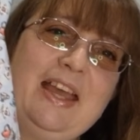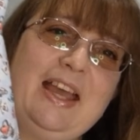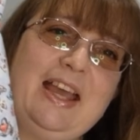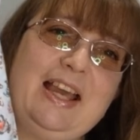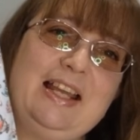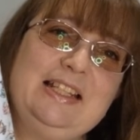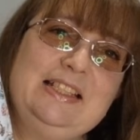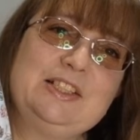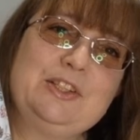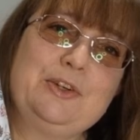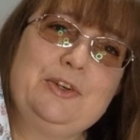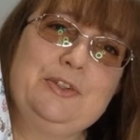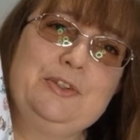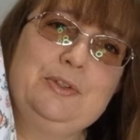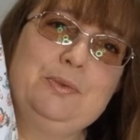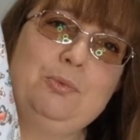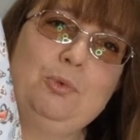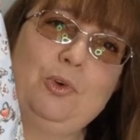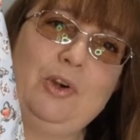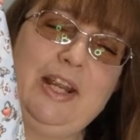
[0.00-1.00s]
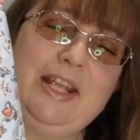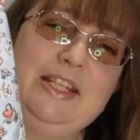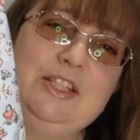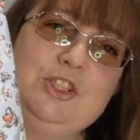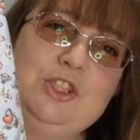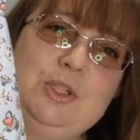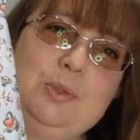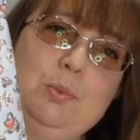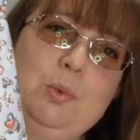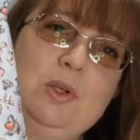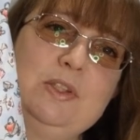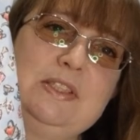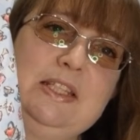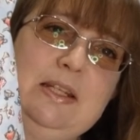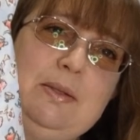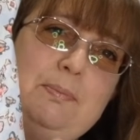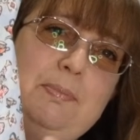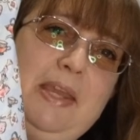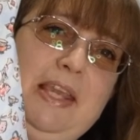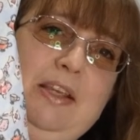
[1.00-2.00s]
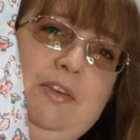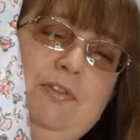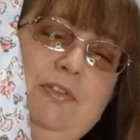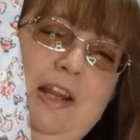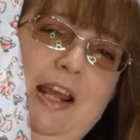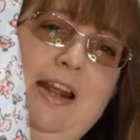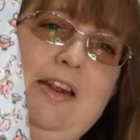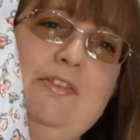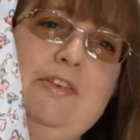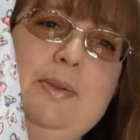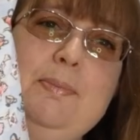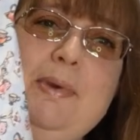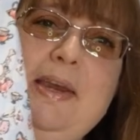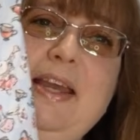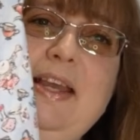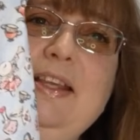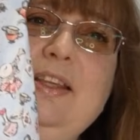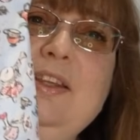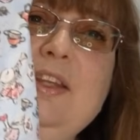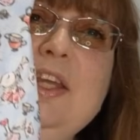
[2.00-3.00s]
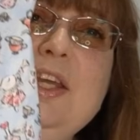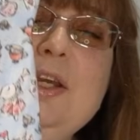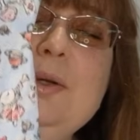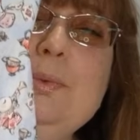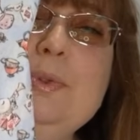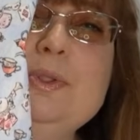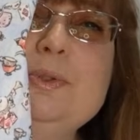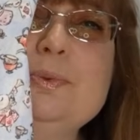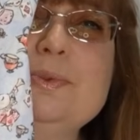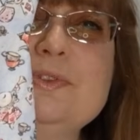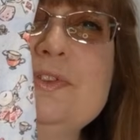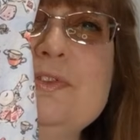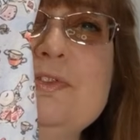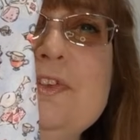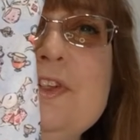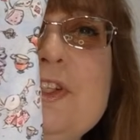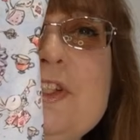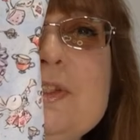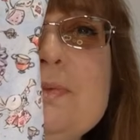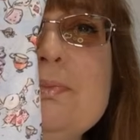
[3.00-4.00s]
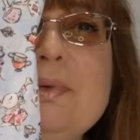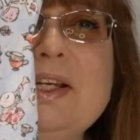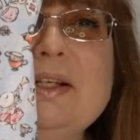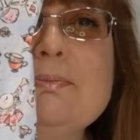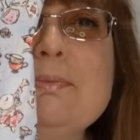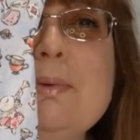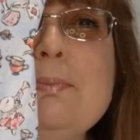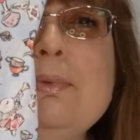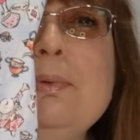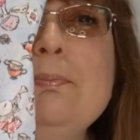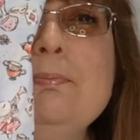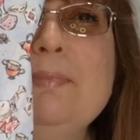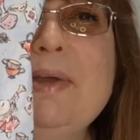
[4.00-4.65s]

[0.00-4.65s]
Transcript: Alice got an upgrade. She was in a pink flowery bag, which was the first bag my mum